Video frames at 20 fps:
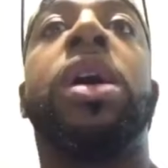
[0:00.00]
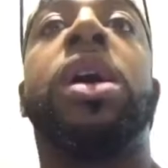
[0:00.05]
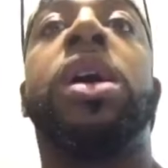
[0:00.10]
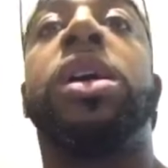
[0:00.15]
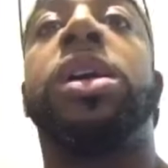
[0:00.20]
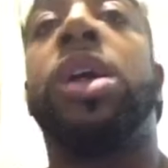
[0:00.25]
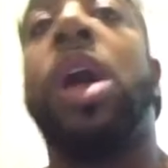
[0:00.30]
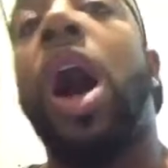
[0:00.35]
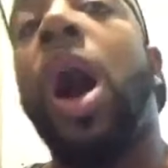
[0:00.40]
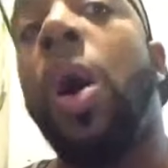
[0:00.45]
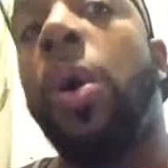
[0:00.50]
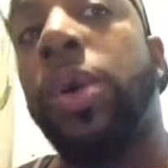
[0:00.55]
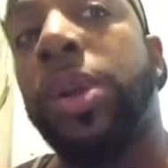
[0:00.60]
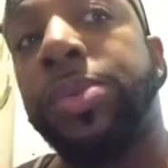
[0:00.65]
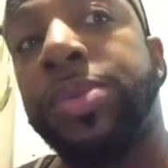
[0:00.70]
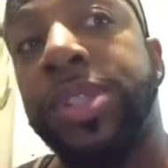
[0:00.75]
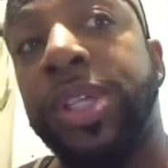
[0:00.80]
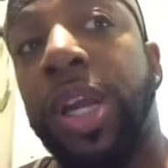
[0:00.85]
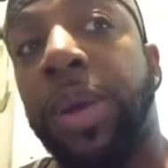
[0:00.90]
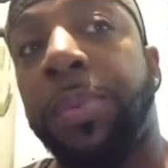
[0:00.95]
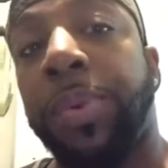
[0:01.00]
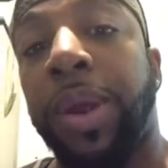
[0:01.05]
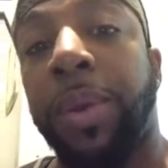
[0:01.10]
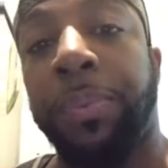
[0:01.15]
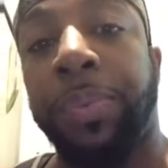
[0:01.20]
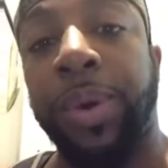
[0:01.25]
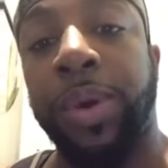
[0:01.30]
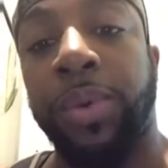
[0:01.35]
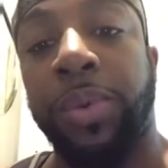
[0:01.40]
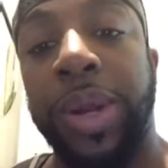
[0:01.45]
Y'all want to sit up here and
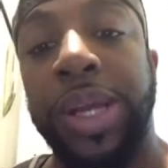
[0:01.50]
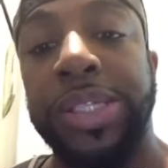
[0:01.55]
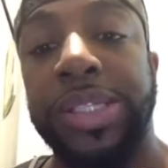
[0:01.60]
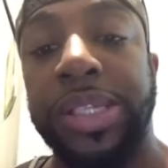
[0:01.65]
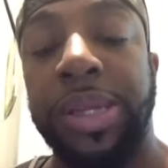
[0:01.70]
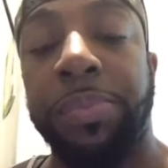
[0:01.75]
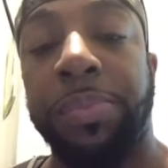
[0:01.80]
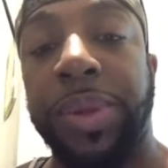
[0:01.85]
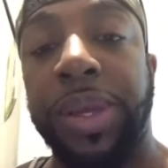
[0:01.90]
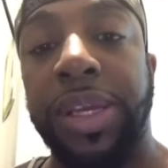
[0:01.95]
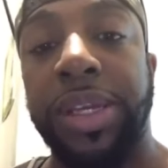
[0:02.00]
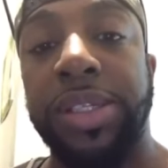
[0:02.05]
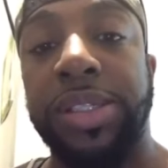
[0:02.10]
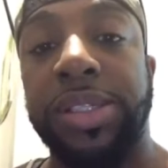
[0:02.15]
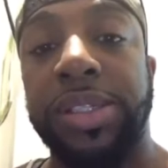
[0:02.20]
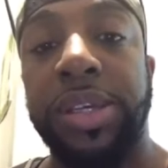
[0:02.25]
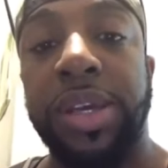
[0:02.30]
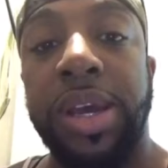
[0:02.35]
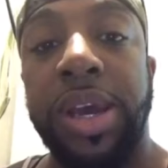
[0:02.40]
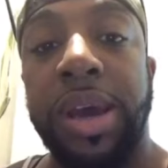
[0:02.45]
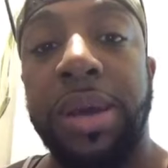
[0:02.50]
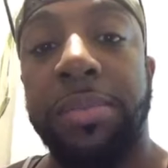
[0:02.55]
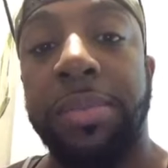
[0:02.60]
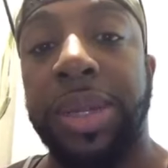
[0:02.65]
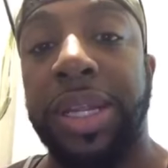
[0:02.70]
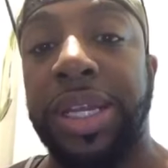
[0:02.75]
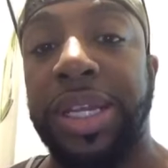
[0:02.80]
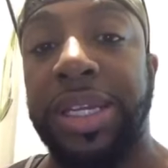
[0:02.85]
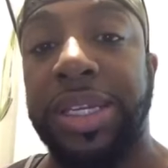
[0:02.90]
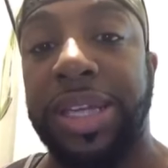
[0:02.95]
put rest in peace,
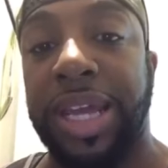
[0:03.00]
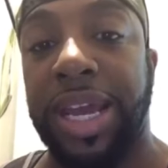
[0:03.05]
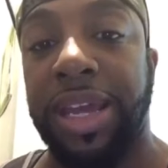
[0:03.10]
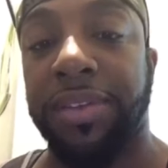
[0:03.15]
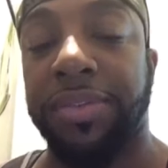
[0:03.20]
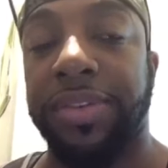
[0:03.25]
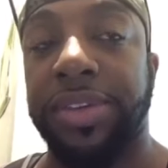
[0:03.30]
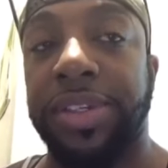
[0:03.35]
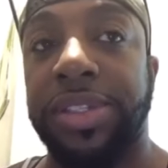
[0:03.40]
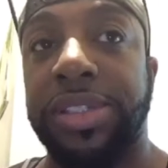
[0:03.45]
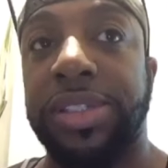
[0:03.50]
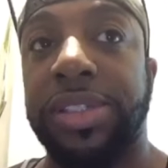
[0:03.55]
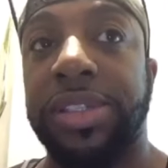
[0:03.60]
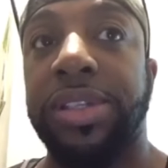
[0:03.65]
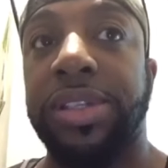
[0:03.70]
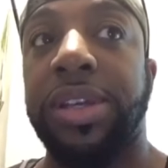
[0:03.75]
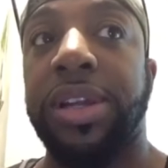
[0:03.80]
Maleah Davis